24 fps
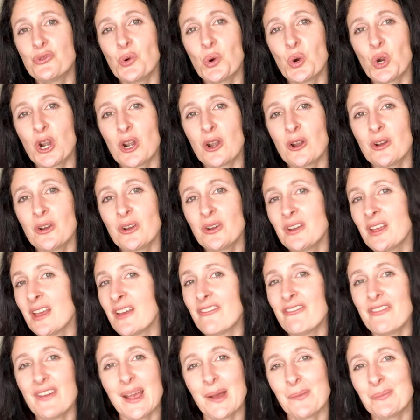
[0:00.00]
for
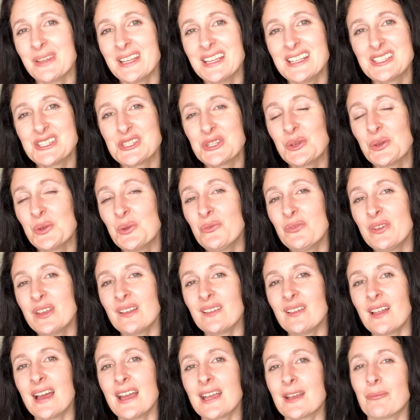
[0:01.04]
families who feel
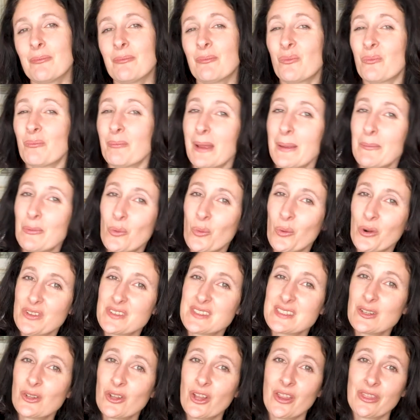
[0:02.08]
like maybe we're
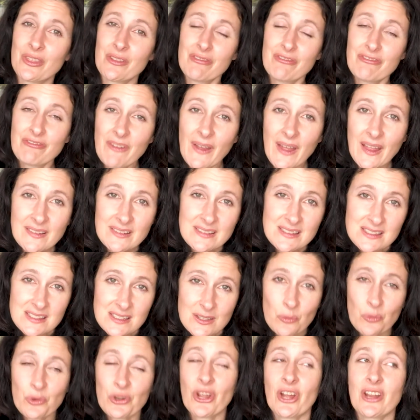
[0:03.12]
still on the fence
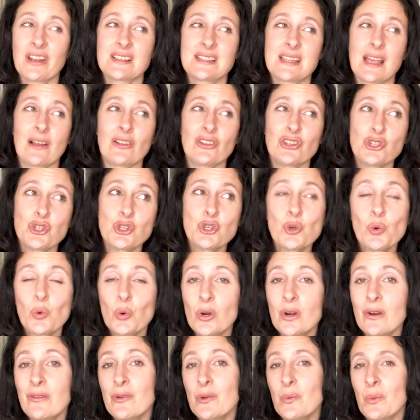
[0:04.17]
and we're not exactly
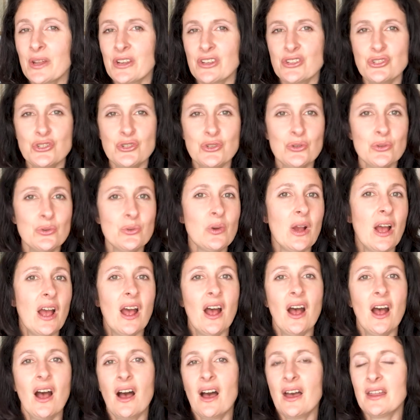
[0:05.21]
sure if we want to do
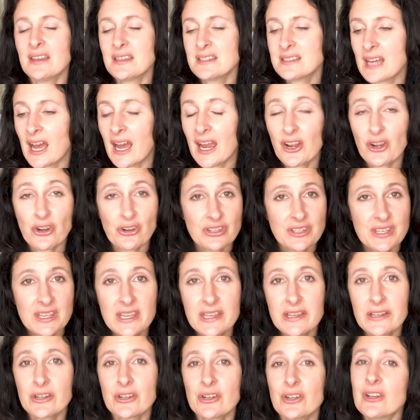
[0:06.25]
an entire
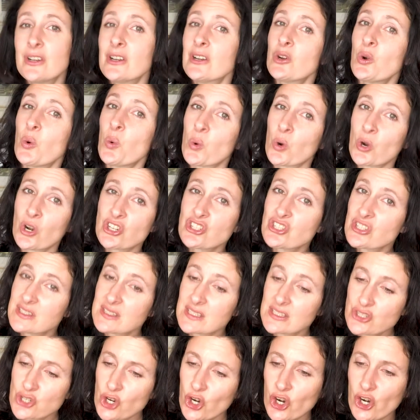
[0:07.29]
year or just
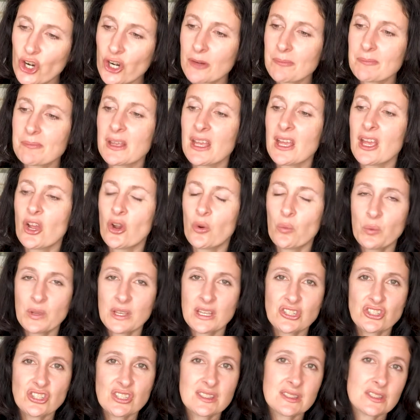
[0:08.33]
a term. We can
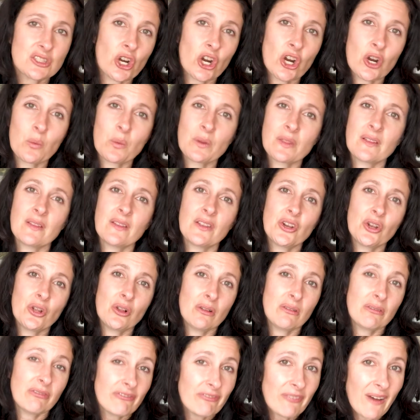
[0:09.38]
just start with a little
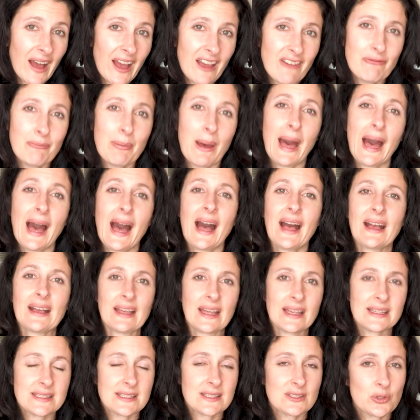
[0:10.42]
5-pack
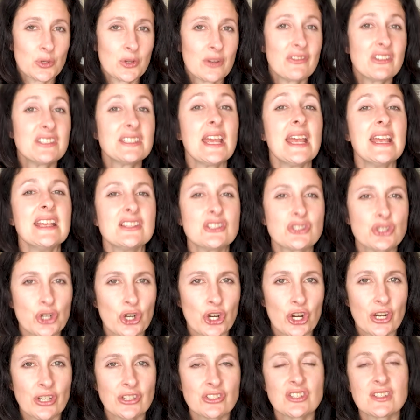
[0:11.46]
as sort of a taster
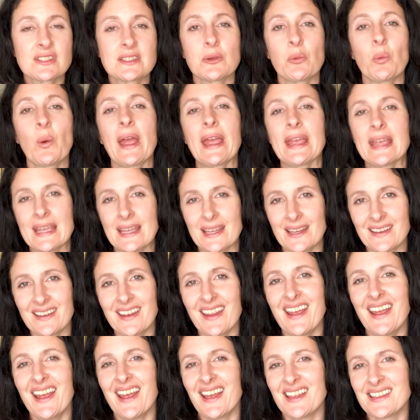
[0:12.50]
and just a weigh-in
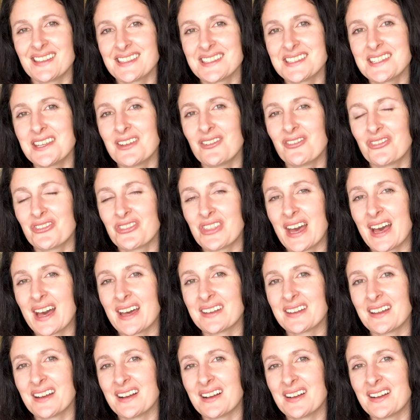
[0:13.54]
and see if that